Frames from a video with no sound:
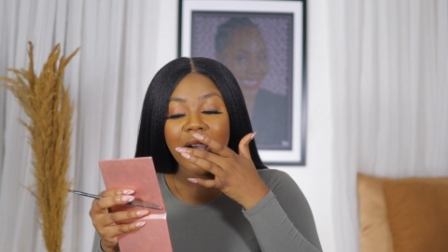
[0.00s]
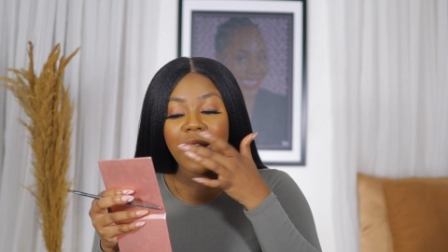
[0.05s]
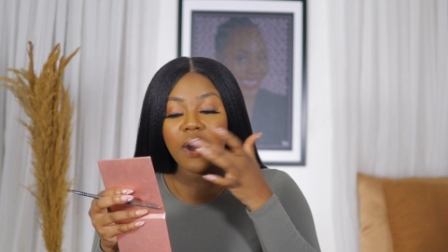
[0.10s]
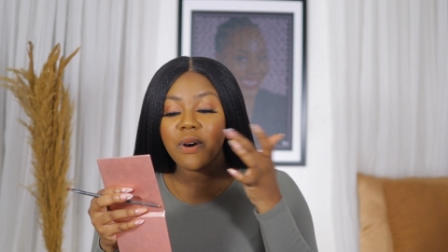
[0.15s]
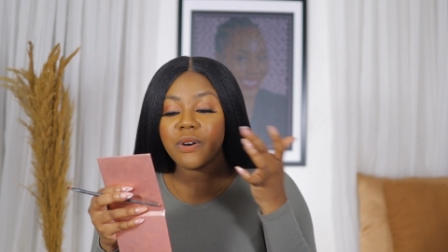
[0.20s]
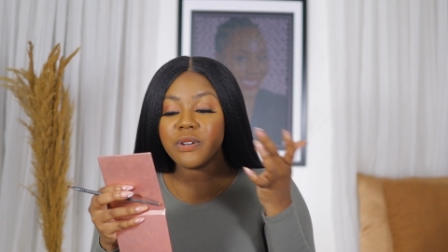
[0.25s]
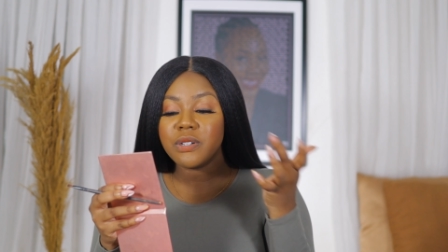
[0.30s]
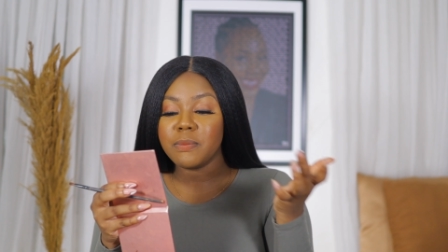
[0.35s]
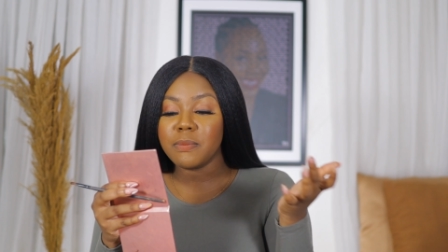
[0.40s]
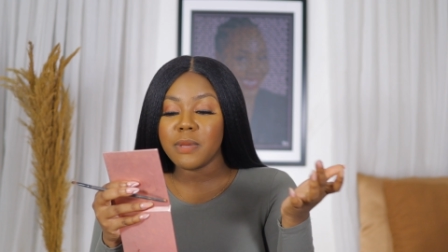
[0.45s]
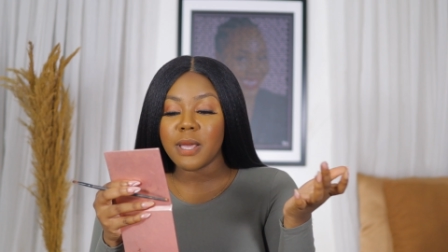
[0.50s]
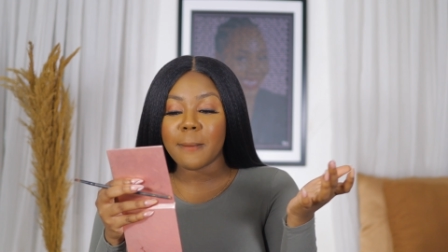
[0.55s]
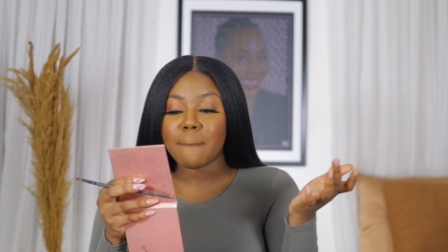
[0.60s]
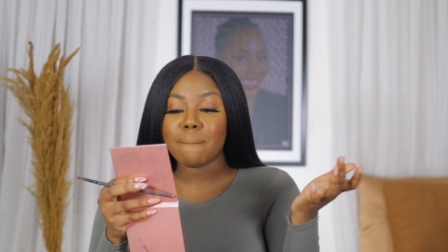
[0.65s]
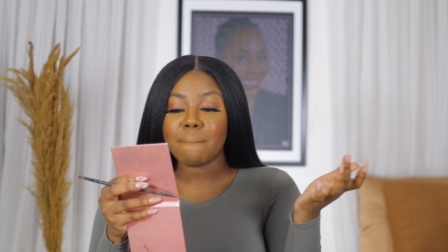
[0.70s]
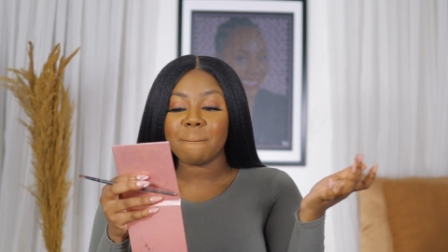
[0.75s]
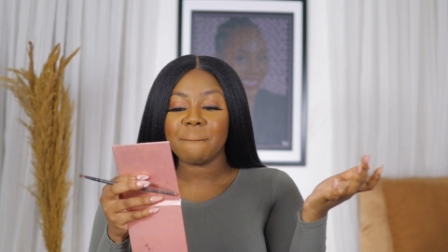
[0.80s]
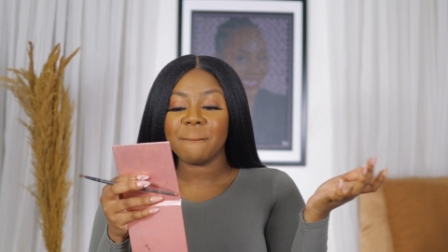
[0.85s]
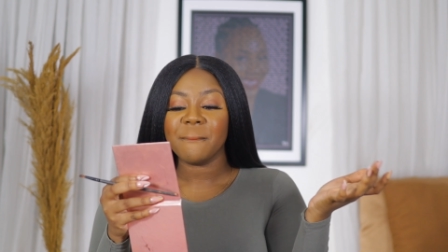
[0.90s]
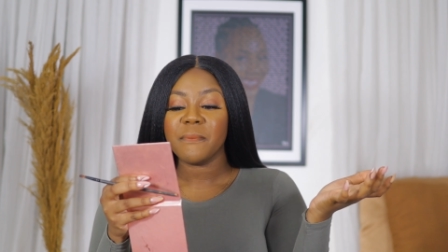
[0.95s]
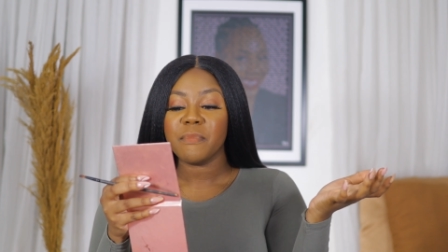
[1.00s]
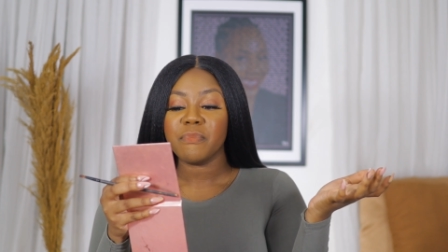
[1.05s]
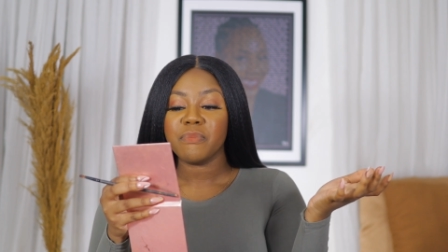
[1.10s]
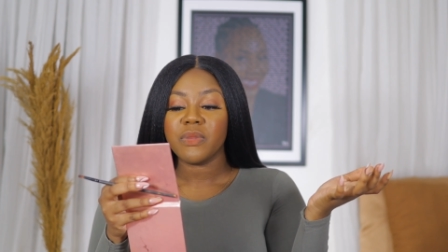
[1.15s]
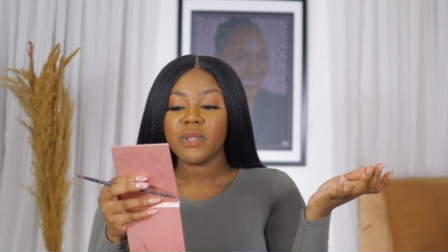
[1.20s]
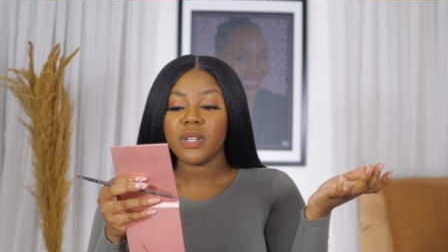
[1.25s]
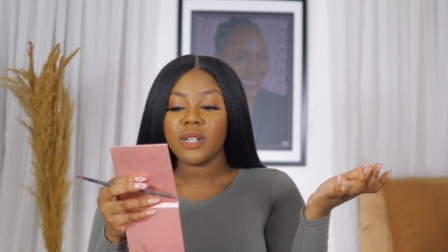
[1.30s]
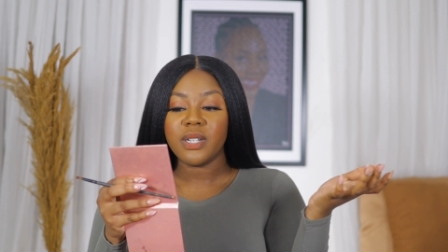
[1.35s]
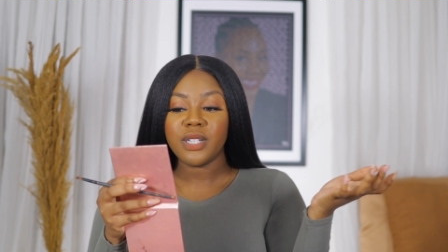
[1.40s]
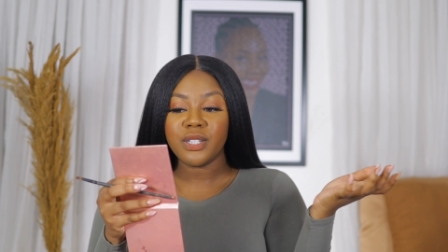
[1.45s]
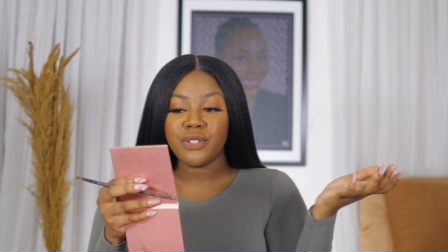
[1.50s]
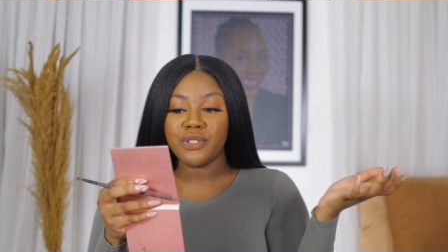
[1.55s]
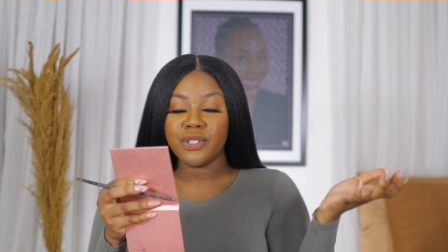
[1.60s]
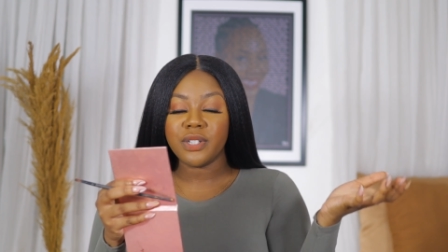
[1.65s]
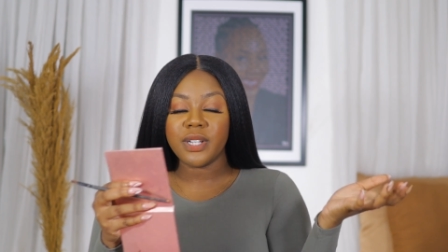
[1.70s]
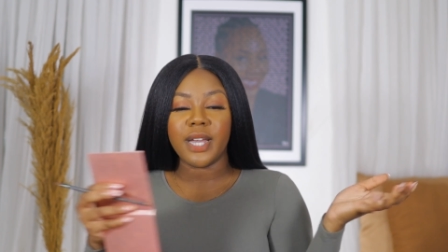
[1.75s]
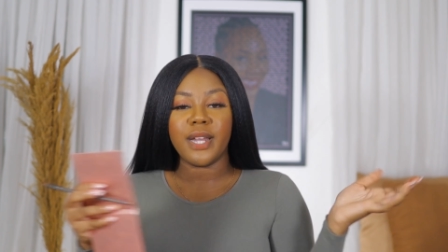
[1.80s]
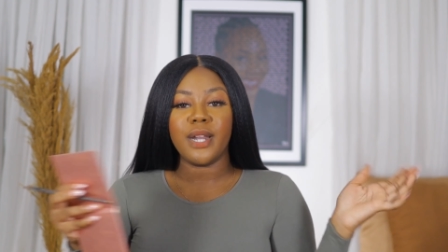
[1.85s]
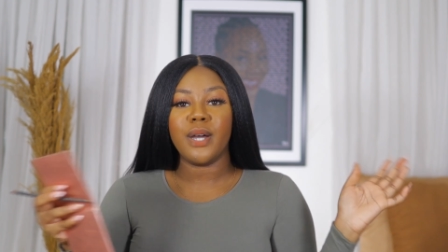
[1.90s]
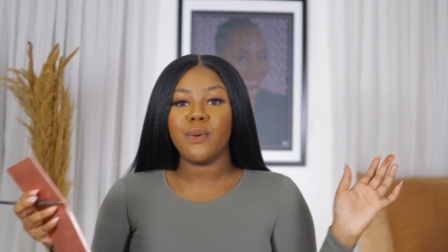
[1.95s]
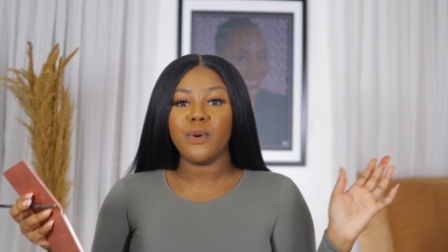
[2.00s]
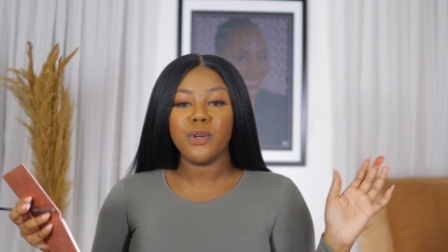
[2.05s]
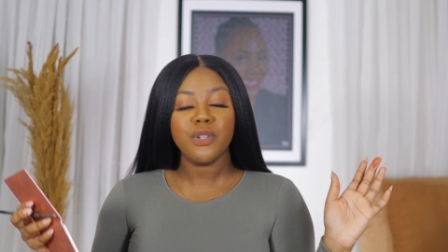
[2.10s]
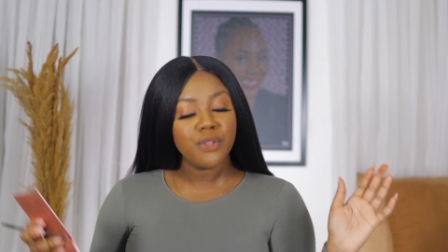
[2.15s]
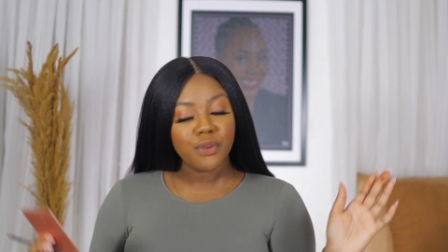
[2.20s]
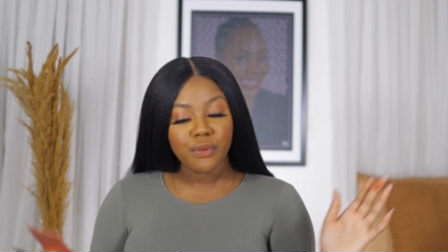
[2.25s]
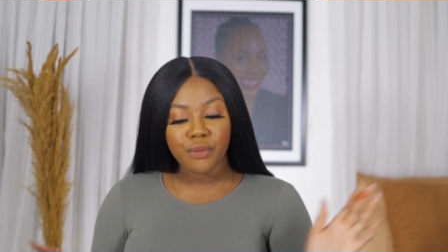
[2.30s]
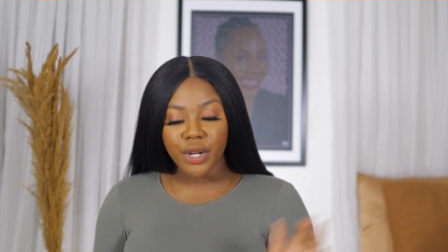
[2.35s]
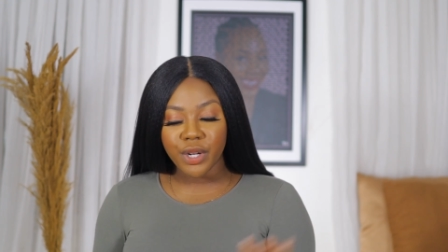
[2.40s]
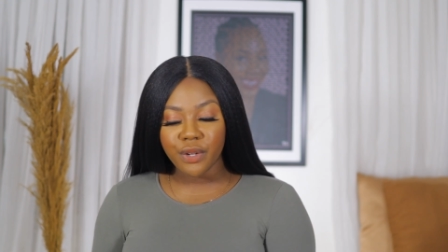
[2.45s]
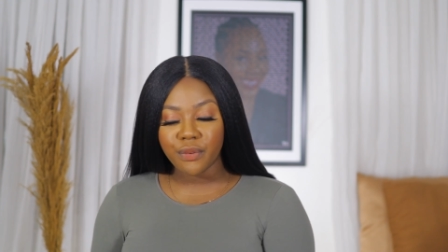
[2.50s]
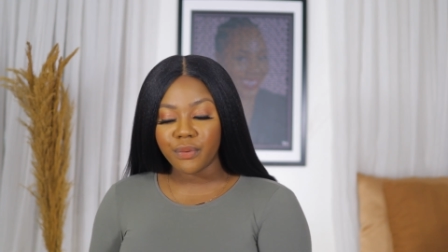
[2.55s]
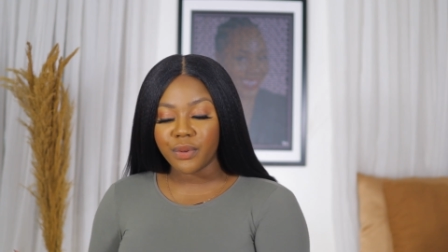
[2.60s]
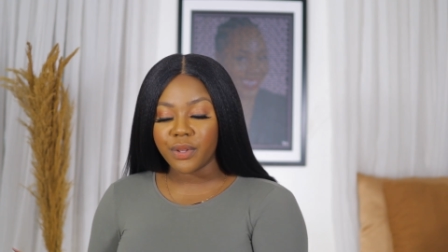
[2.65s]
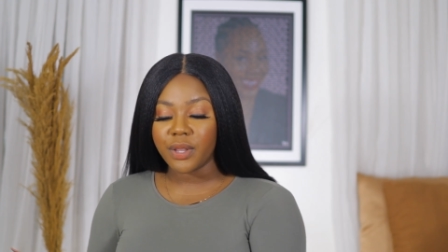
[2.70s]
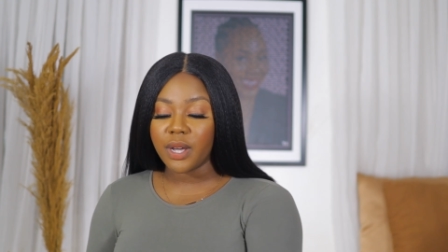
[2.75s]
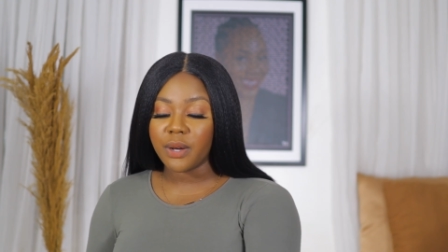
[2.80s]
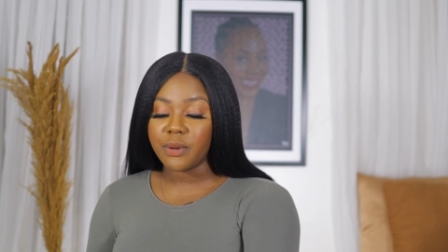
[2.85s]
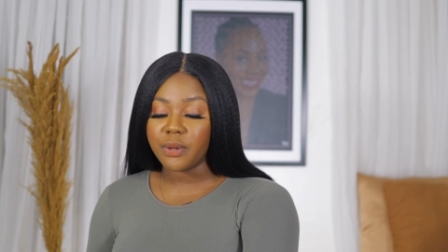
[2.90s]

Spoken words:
hold me, literally. And I wasn't ready for that.